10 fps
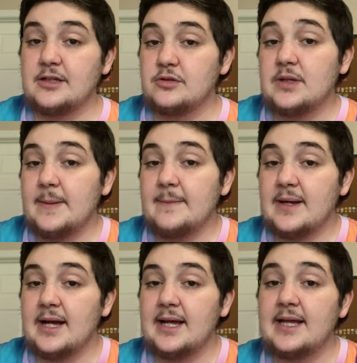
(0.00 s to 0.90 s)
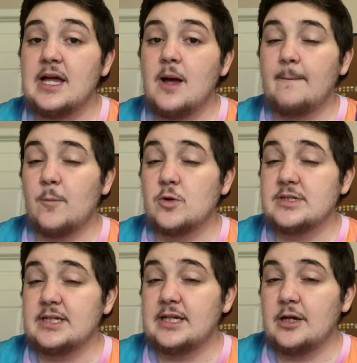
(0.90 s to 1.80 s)
You can buy more
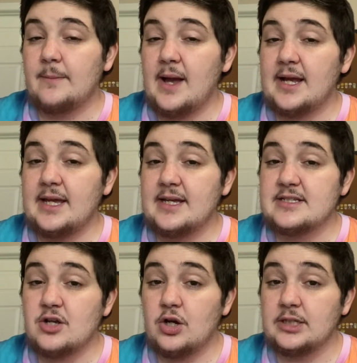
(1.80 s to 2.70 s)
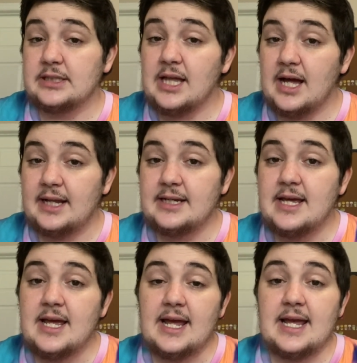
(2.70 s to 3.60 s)
secure backings online,
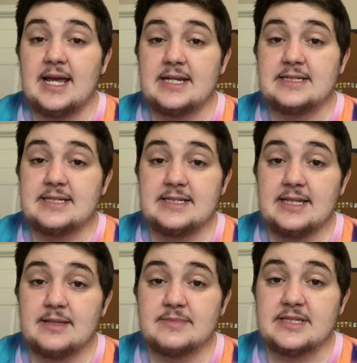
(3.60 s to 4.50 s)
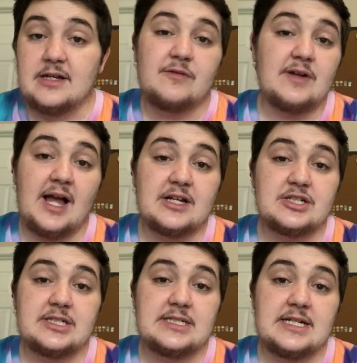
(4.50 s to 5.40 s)
and Disney themselves
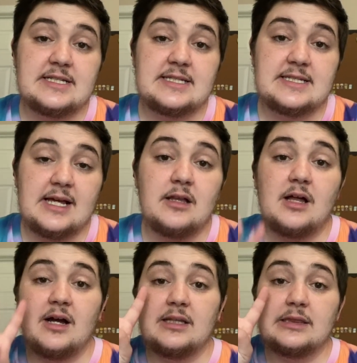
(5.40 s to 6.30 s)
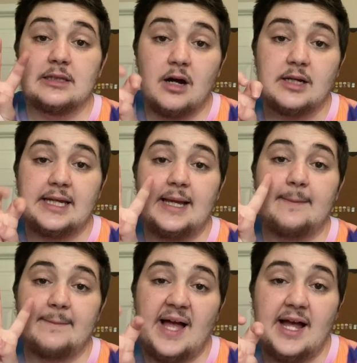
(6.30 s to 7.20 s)
actually does sell a locking
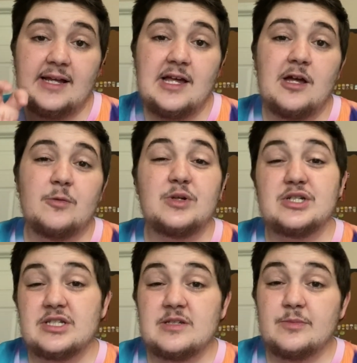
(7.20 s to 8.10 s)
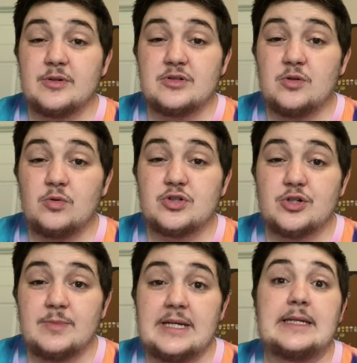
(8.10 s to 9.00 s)
back, which is supposed to hold
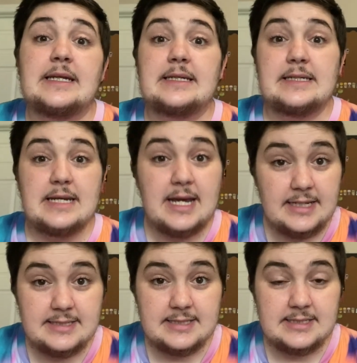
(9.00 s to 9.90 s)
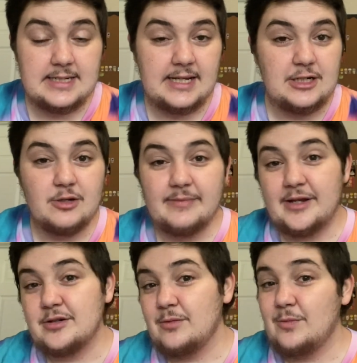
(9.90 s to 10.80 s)
your pin nice and tight no
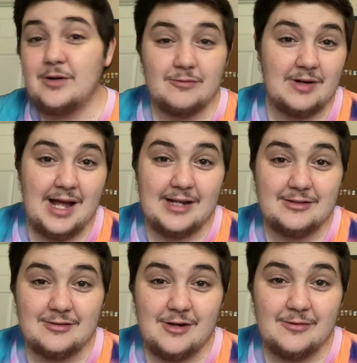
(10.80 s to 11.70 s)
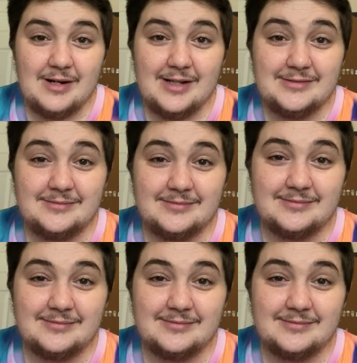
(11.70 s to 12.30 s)
matter what ride you go on.